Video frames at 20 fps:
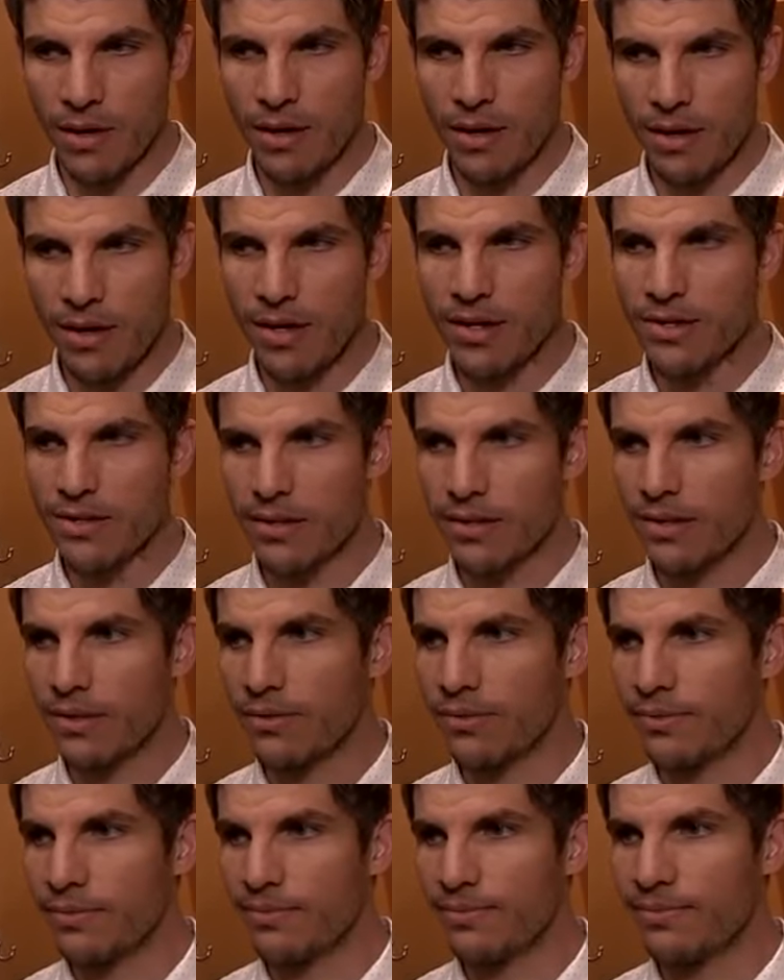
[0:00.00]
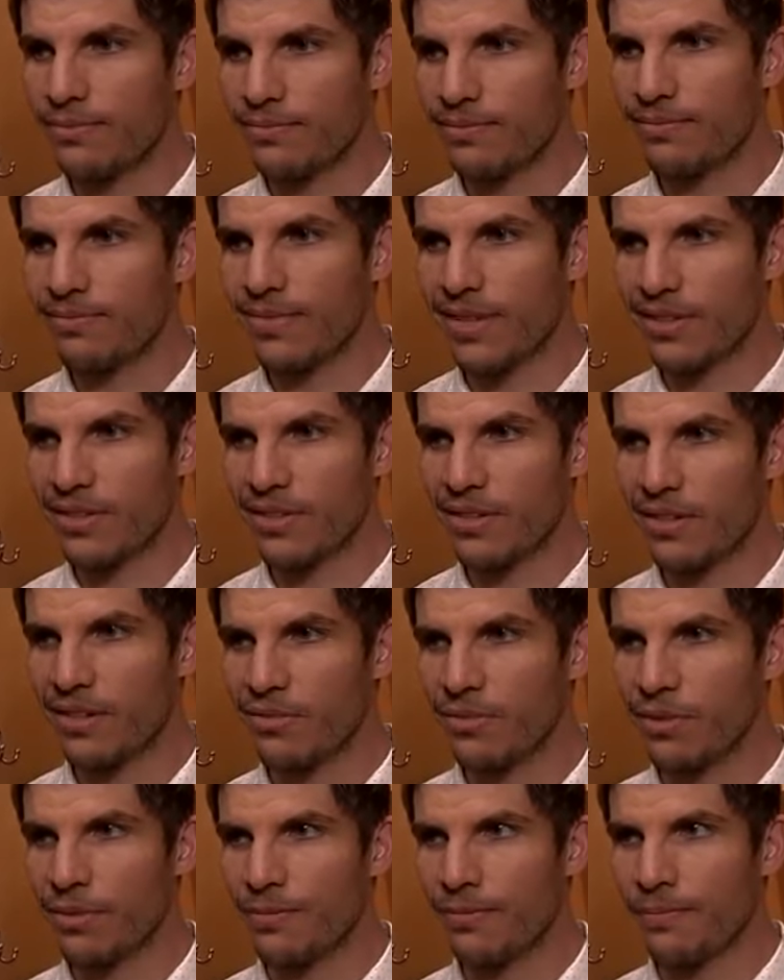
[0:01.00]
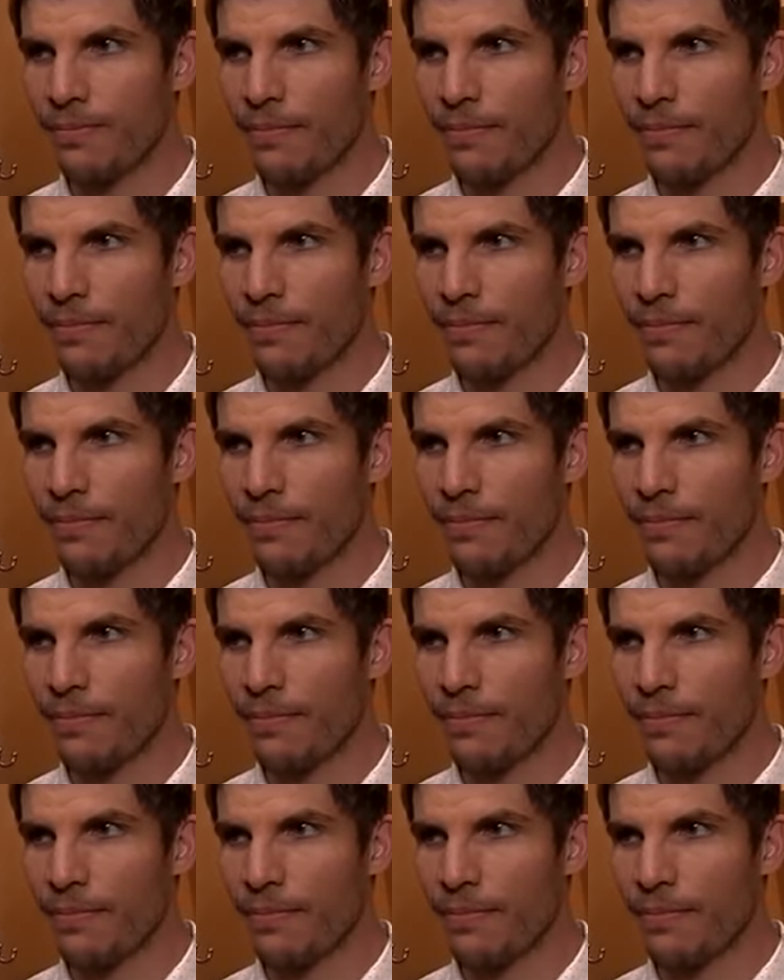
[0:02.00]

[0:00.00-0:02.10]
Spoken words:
that's a tough one.